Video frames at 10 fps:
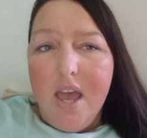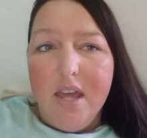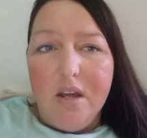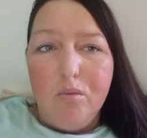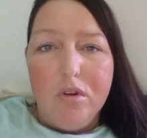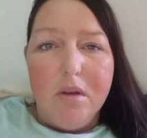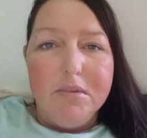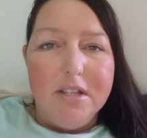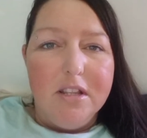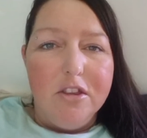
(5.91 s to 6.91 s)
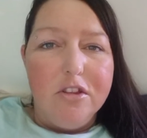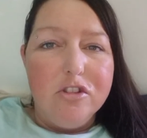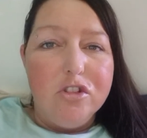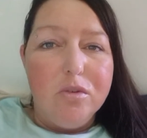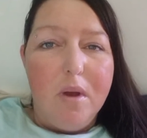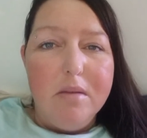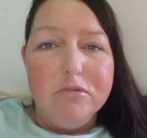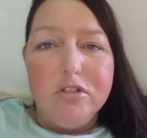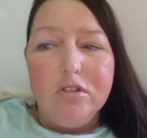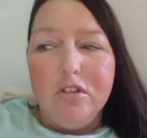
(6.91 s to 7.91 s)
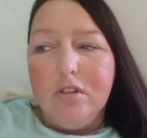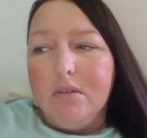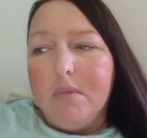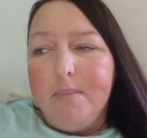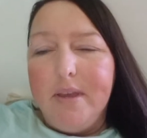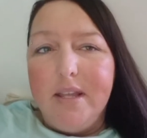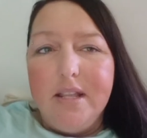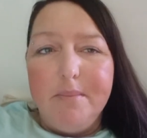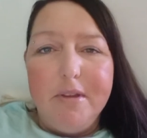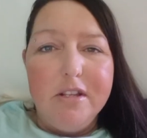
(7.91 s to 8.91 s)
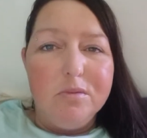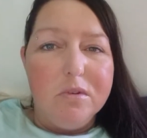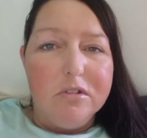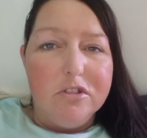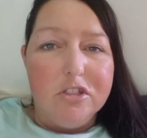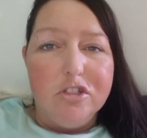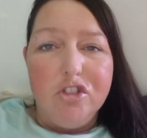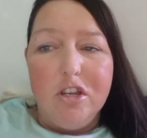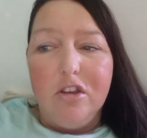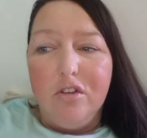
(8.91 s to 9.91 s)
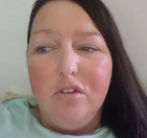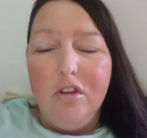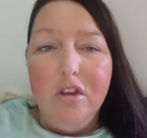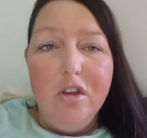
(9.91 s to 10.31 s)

And I woke up today and thought, you know what, I'm just going to do it in my bed. I might as well just chill out.